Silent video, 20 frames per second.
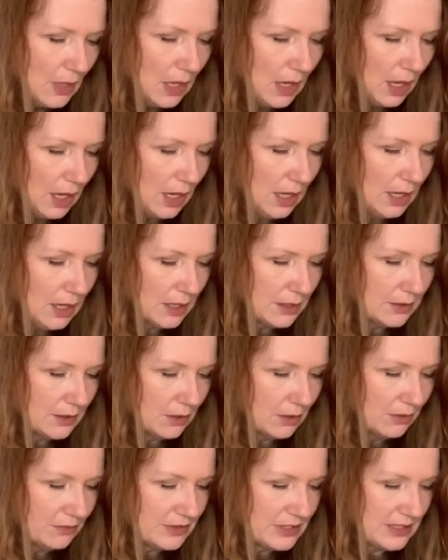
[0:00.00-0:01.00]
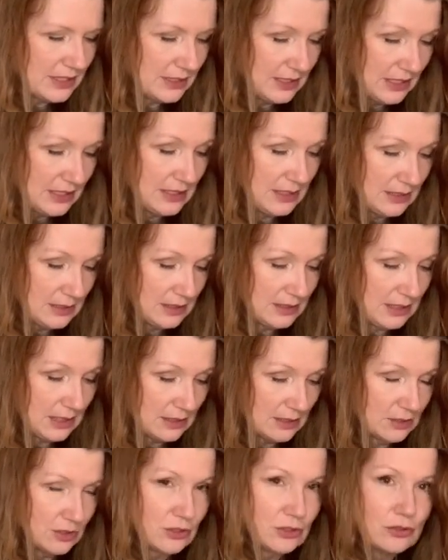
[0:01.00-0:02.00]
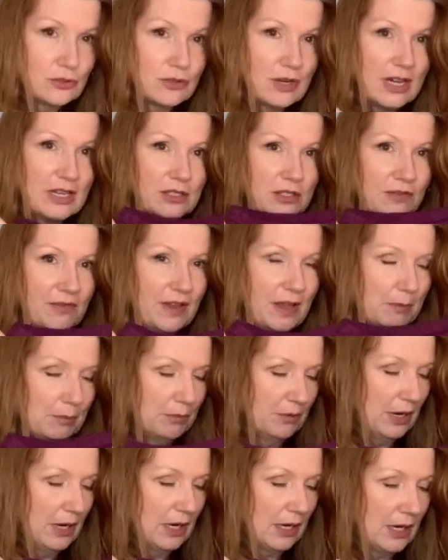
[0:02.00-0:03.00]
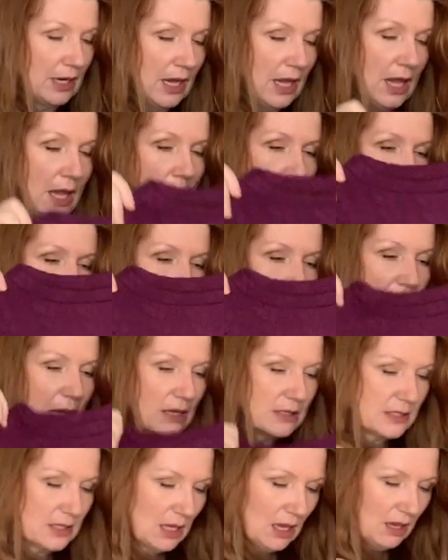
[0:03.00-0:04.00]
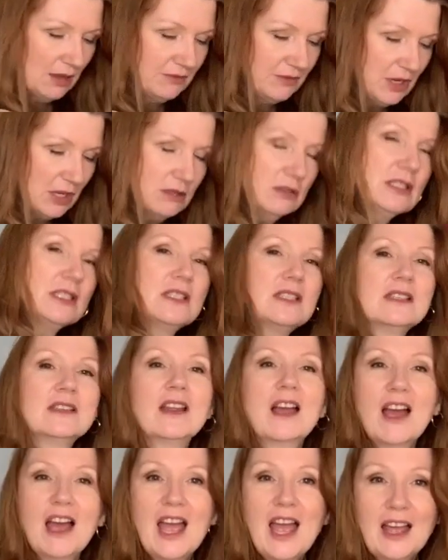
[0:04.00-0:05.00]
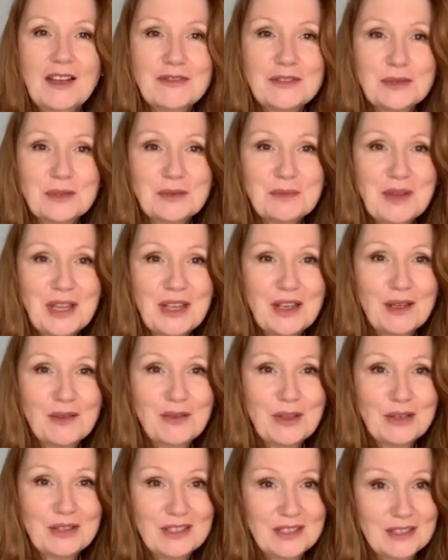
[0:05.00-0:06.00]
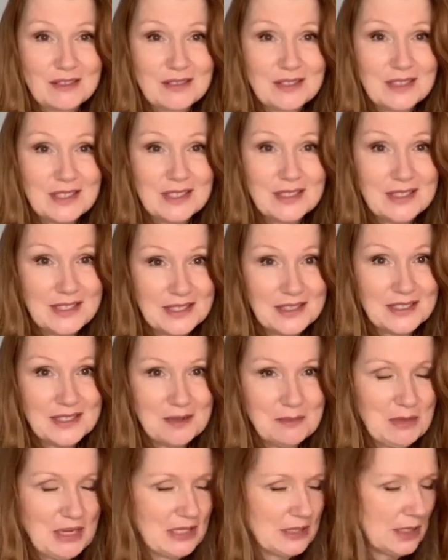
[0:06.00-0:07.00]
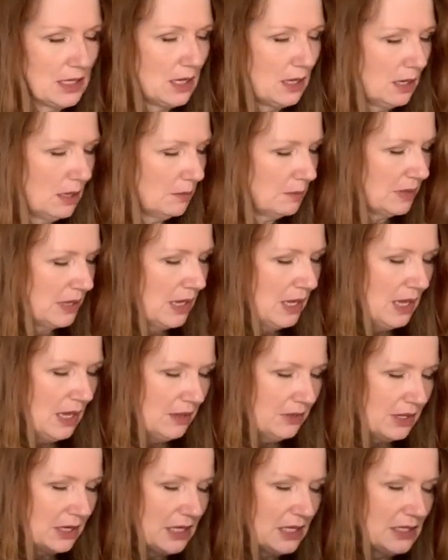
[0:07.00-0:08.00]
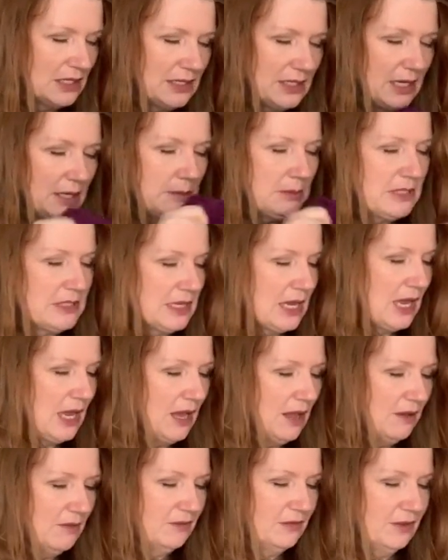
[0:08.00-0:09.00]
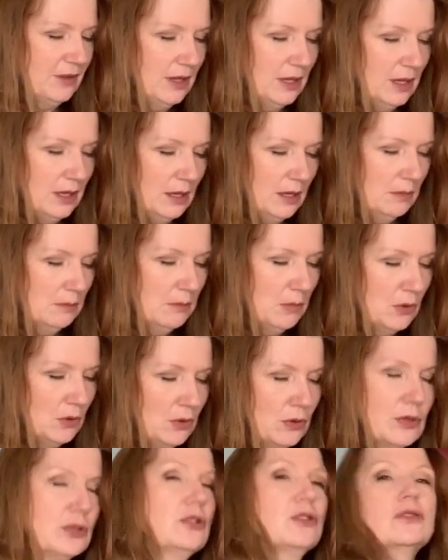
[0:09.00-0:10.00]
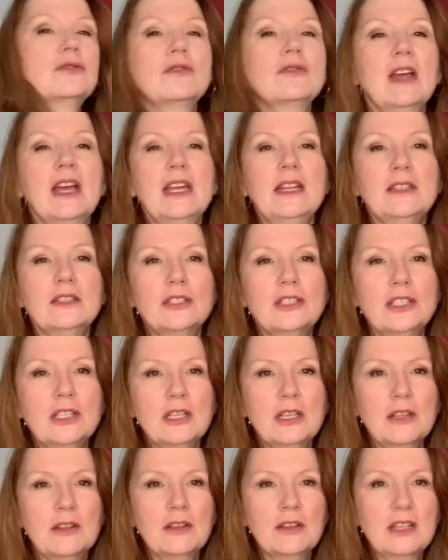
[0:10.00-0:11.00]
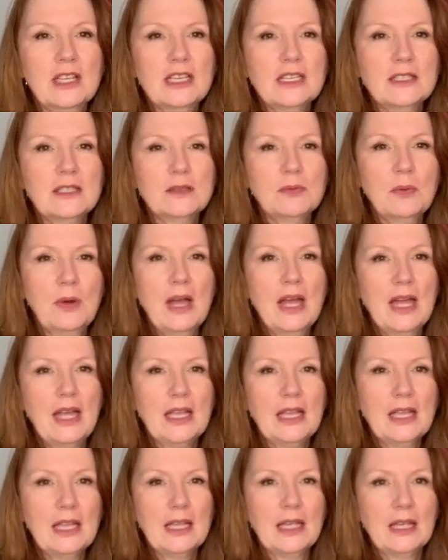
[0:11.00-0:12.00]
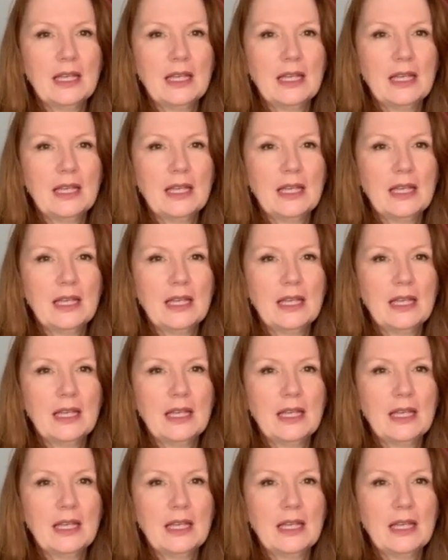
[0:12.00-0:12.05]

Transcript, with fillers: Uh, obviously this is still a stretch fabric, but I've noticed, and I have to admit, I've only noticed it since I made it up, that it seems to have more stretch this way,